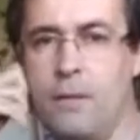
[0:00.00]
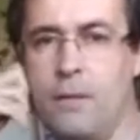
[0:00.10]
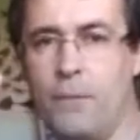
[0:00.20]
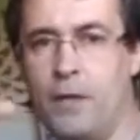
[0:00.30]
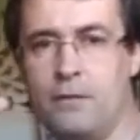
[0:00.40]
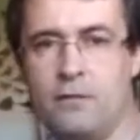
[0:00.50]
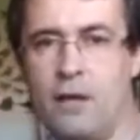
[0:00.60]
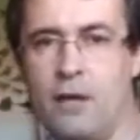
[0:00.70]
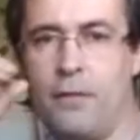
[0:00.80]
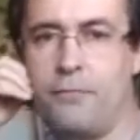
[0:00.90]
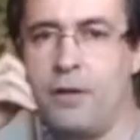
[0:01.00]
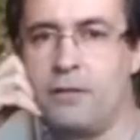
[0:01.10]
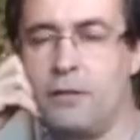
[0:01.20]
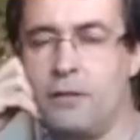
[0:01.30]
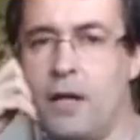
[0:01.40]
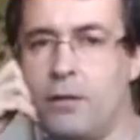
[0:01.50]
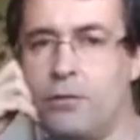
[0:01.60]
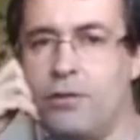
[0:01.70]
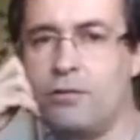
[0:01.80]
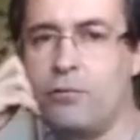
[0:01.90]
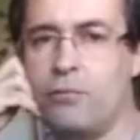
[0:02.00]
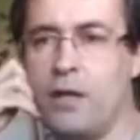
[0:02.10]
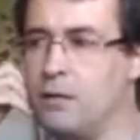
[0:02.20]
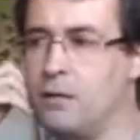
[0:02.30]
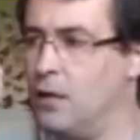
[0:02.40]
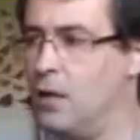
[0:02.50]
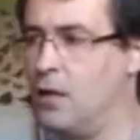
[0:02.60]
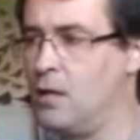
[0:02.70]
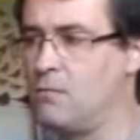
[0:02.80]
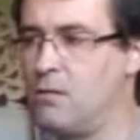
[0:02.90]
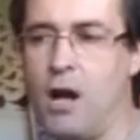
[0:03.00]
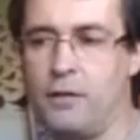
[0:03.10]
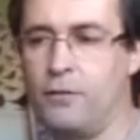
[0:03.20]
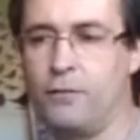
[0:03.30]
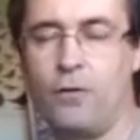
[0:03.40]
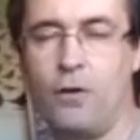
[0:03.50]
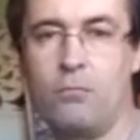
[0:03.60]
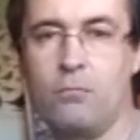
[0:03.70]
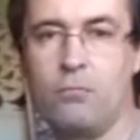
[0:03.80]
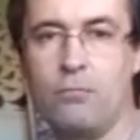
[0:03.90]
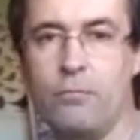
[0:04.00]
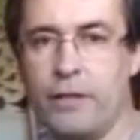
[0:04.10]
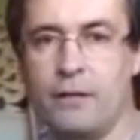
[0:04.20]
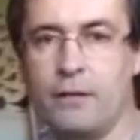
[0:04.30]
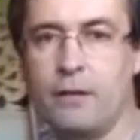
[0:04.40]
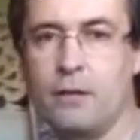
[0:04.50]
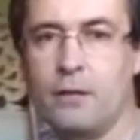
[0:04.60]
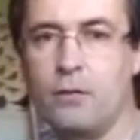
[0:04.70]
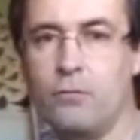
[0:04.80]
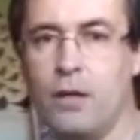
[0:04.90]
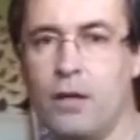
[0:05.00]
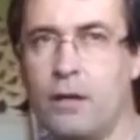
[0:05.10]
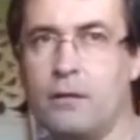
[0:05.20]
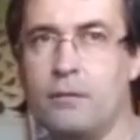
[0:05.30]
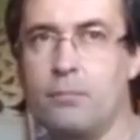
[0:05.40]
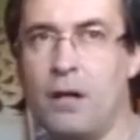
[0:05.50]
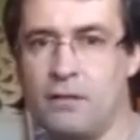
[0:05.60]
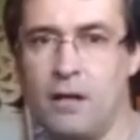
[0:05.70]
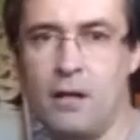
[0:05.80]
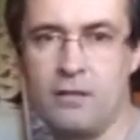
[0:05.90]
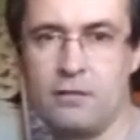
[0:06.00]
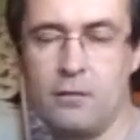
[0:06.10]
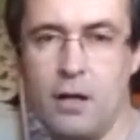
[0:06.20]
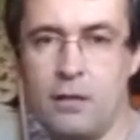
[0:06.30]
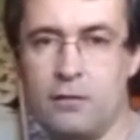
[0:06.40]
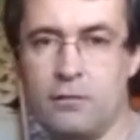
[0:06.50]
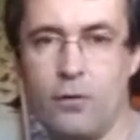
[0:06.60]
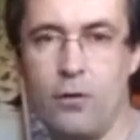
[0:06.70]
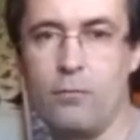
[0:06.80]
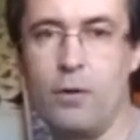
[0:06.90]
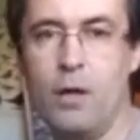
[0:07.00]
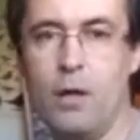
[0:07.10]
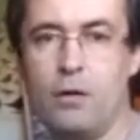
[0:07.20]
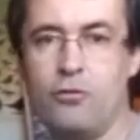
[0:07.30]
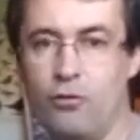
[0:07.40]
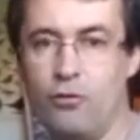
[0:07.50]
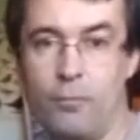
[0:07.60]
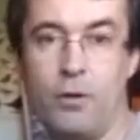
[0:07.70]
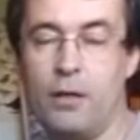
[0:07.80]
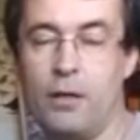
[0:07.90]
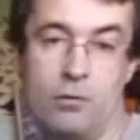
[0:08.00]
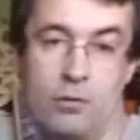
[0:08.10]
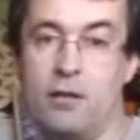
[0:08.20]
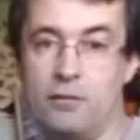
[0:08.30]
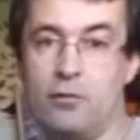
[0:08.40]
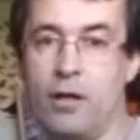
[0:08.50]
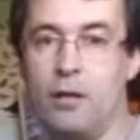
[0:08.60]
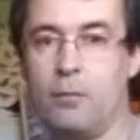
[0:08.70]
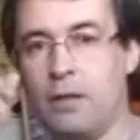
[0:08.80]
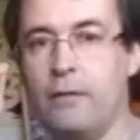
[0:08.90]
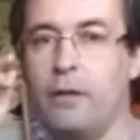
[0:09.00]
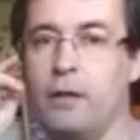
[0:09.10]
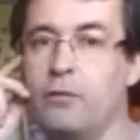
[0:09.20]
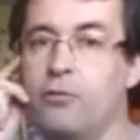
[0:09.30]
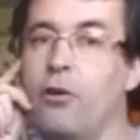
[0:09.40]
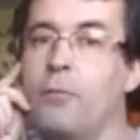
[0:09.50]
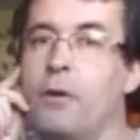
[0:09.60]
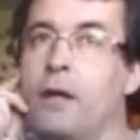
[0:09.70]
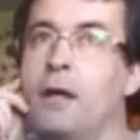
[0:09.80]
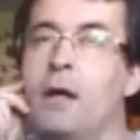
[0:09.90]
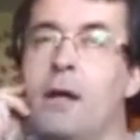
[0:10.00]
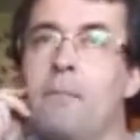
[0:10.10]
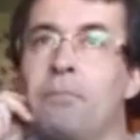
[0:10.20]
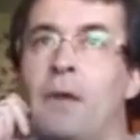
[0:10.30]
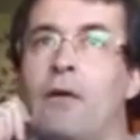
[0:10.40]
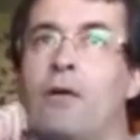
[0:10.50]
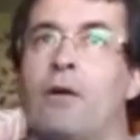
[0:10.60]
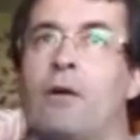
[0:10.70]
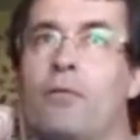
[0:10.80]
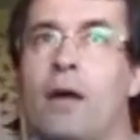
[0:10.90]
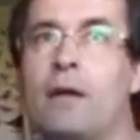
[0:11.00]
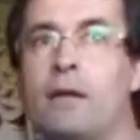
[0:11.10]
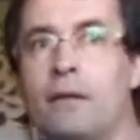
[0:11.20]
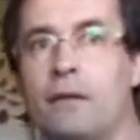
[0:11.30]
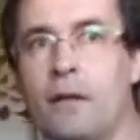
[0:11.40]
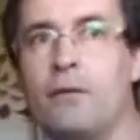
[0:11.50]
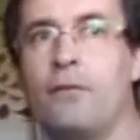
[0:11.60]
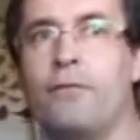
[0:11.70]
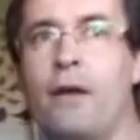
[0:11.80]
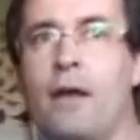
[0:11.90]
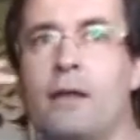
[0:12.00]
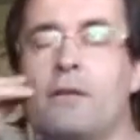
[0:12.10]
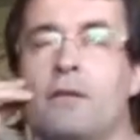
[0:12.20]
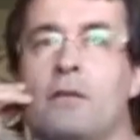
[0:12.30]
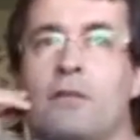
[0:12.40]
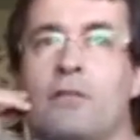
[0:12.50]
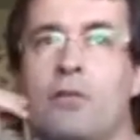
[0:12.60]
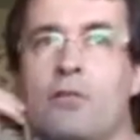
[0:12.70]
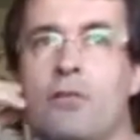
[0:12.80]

in the southwestern Hungary. So we had artists from Britain, we had Pascalis Dugalis from Germany. He is Greek but living in Germany. We had another friend, he's also